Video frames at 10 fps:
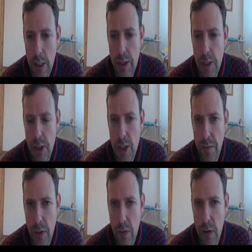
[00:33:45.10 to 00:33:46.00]
It's
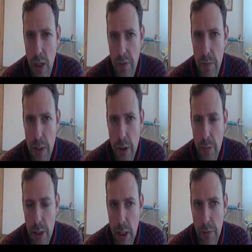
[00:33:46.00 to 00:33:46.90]
difficult. You have to be a
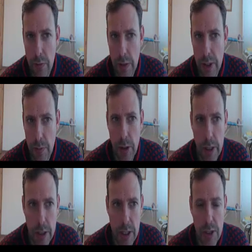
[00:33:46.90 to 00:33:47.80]
little bit careful. Like something
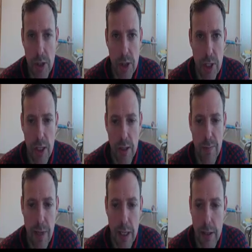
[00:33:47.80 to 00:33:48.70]
like it doesn't set
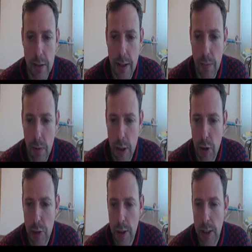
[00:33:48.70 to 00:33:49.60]
them back that
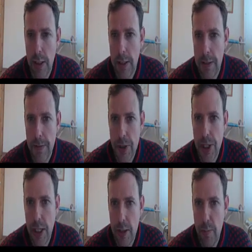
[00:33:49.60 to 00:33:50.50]
much.
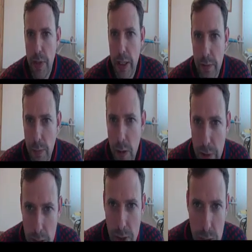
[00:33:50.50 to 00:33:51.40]
Set them back
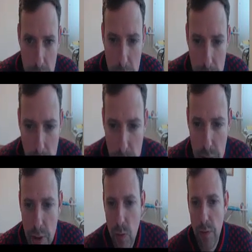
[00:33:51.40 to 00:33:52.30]
might be considered a little
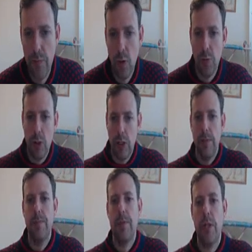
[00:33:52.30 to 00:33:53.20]
bit too informal
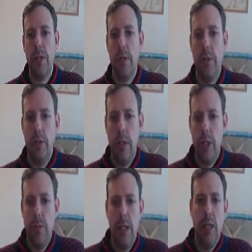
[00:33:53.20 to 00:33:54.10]
here. So you
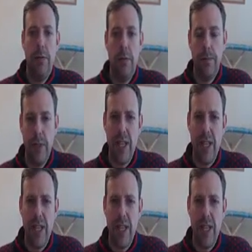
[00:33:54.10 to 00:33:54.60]
need to be careful.